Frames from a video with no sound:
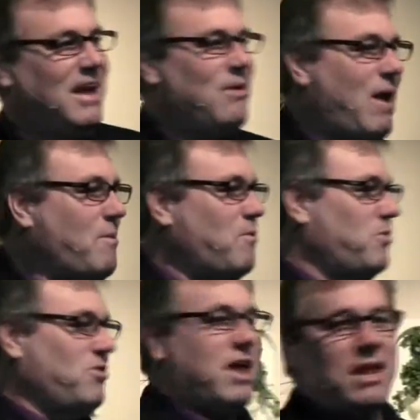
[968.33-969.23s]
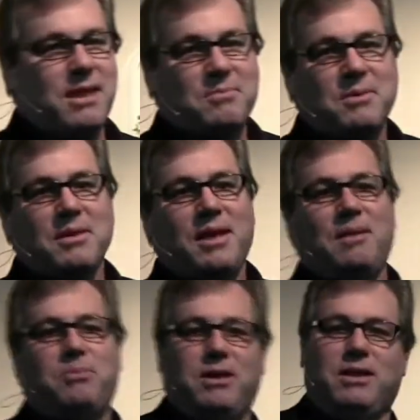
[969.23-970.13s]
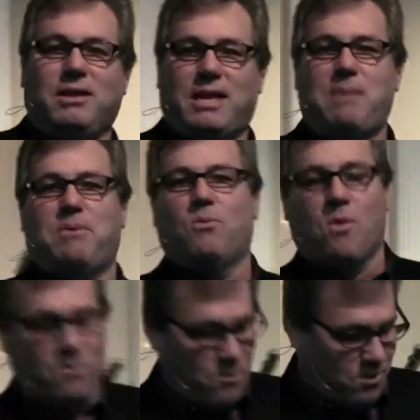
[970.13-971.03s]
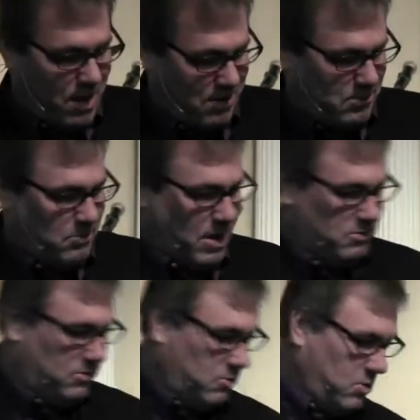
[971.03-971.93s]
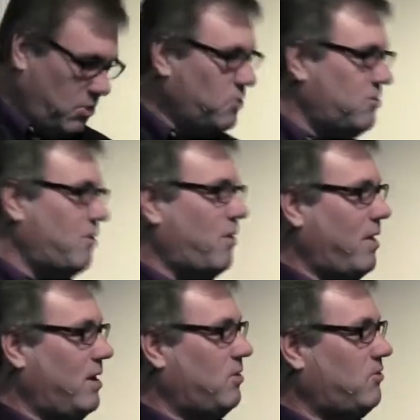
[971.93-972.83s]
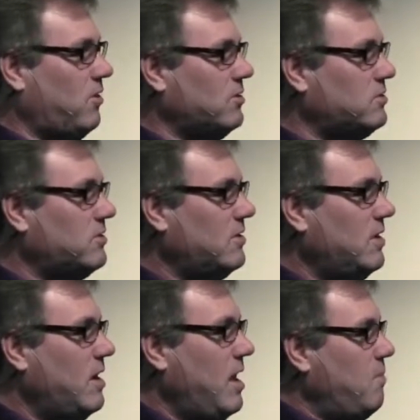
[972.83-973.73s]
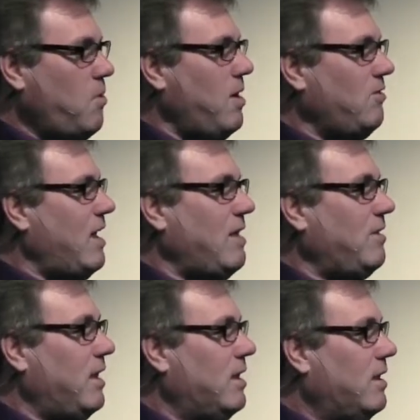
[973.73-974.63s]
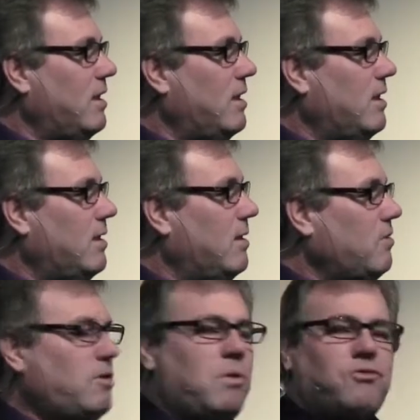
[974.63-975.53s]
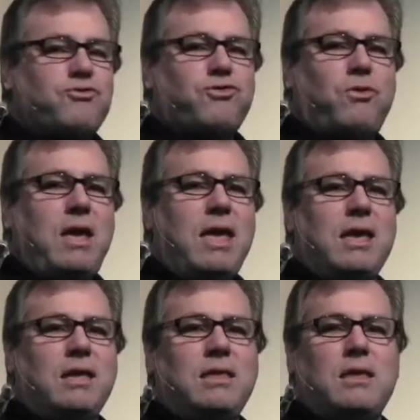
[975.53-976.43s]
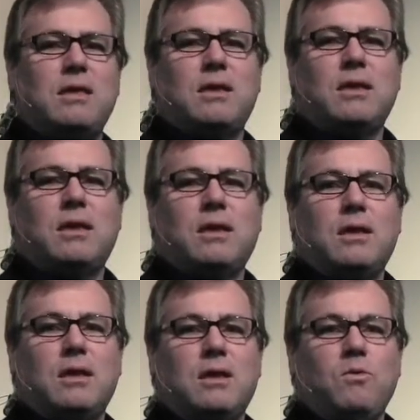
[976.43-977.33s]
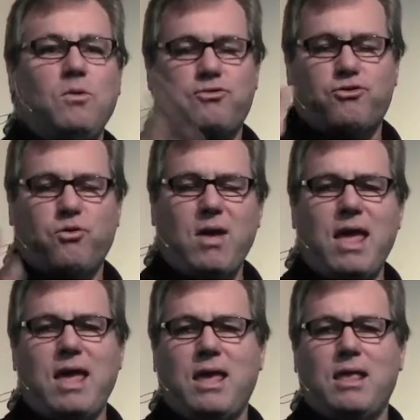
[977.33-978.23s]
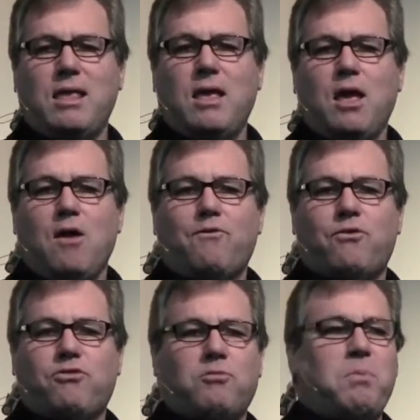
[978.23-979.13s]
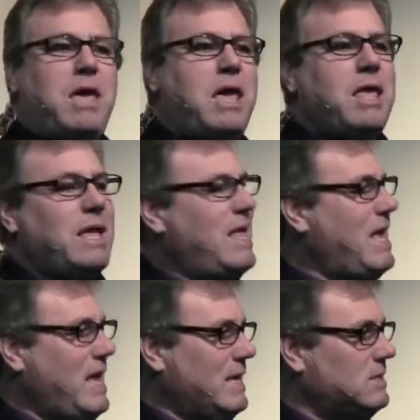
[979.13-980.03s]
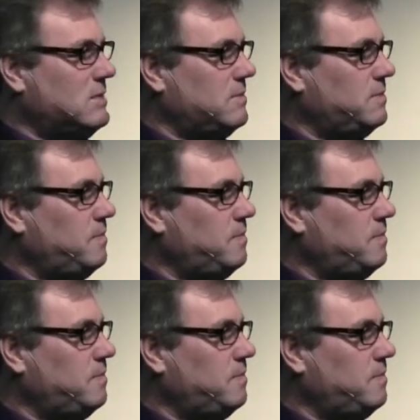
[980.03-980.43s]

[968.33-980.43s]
and grab one for Janie and put it and keep it warm for her while, while we're doing stuff already at the church. Boy, it's easy. See, we're trained. We're trained for speed and ease.